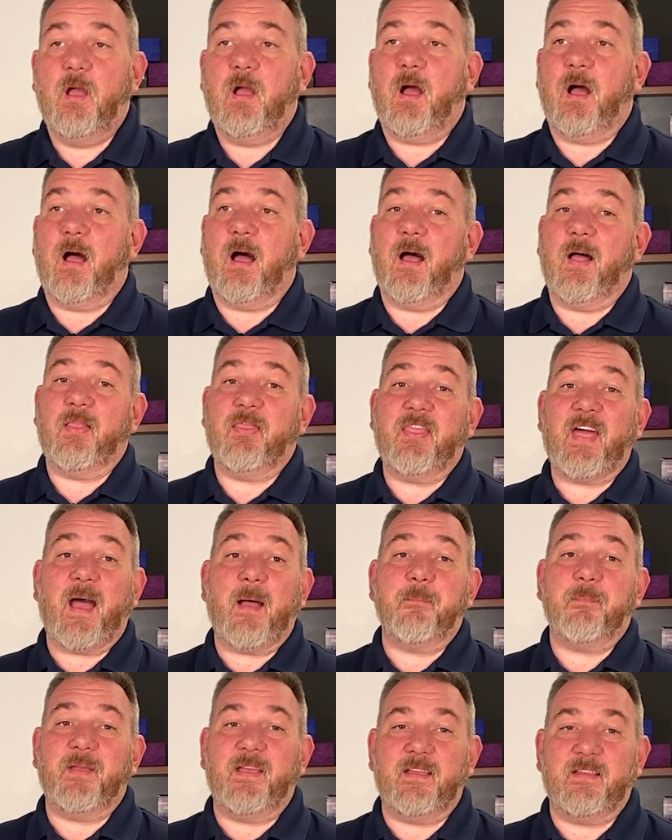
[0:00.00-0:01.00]

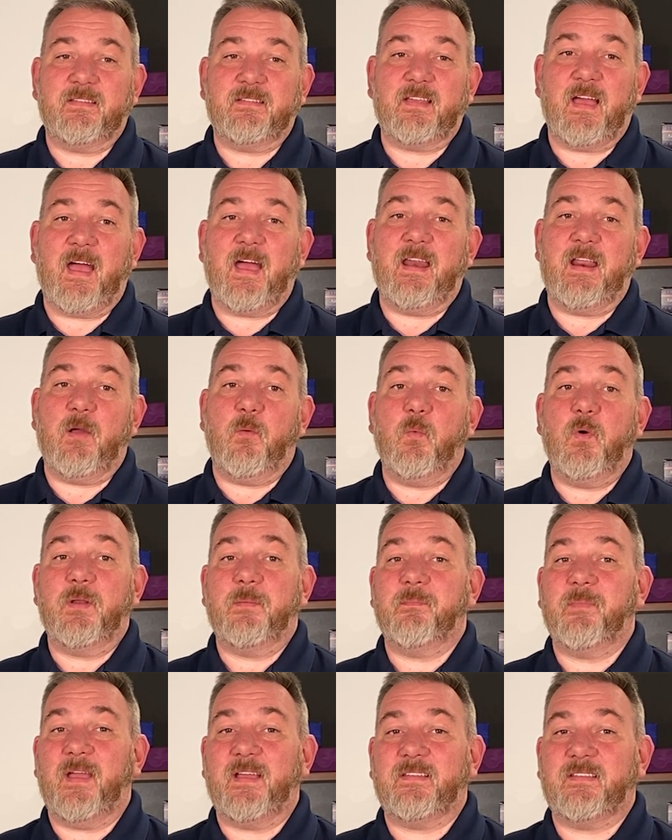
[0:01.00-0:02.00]
That being said, it
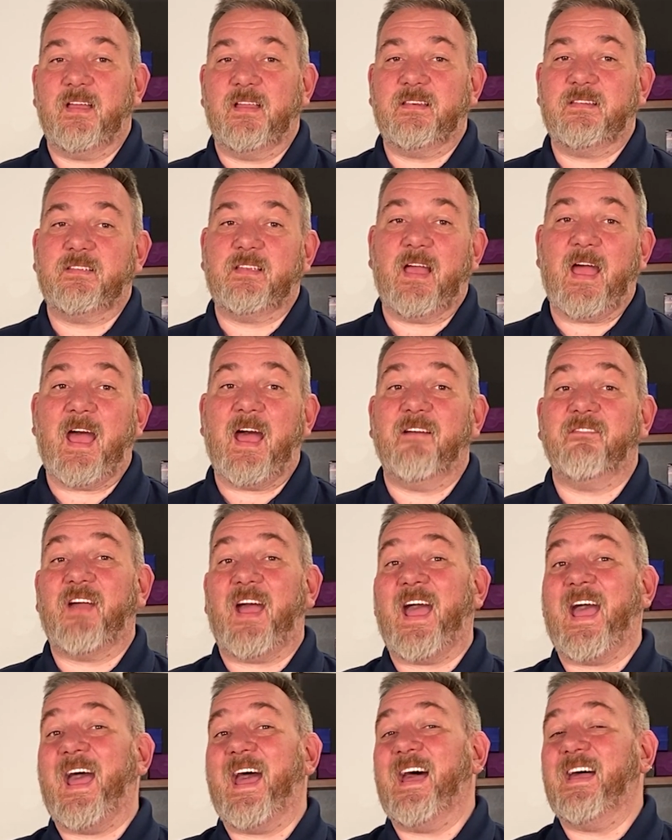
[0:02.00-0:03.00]
wouldn't make sense to
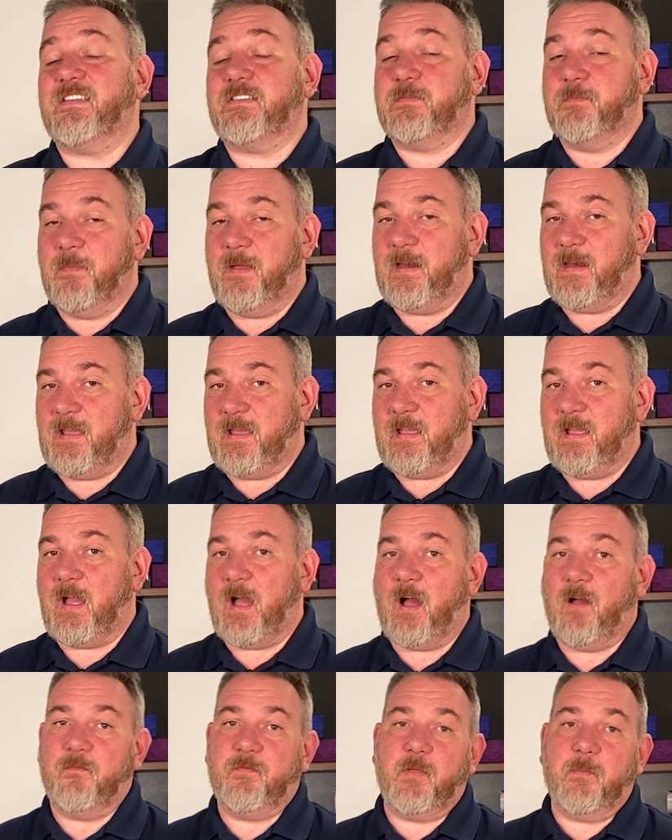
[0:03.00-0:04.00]
have as many
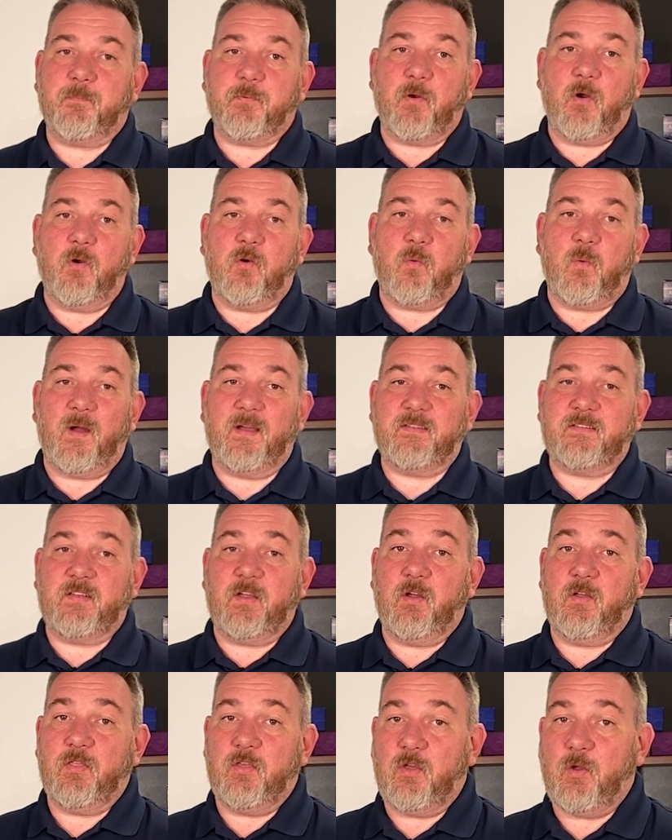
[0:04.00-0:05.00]
of the ProQuests
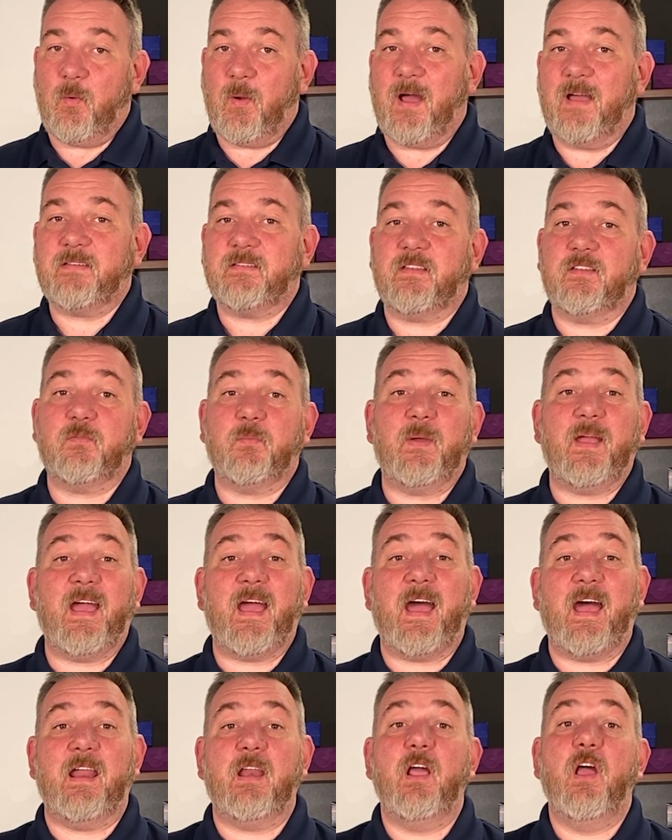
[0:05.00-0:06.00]
here in the US as we
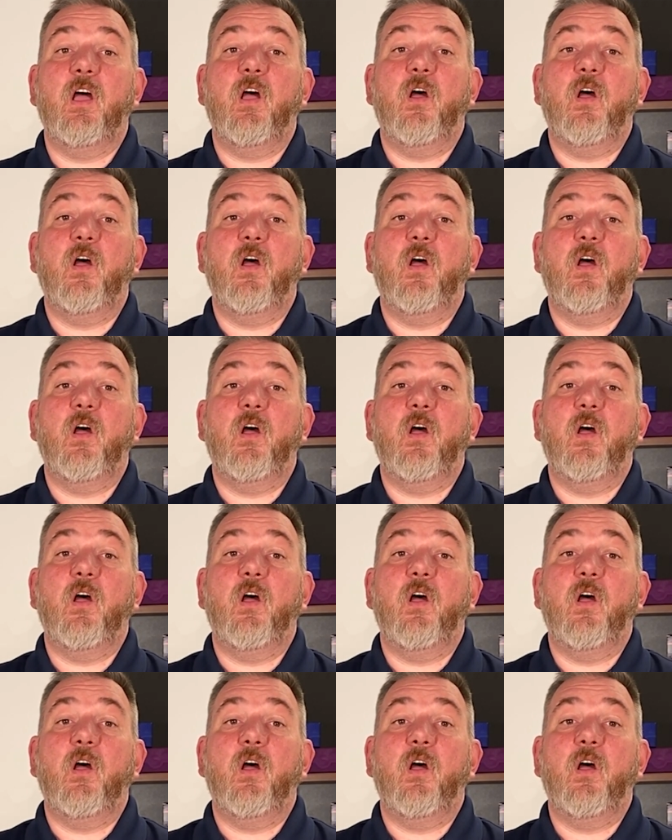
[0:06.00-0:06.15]
had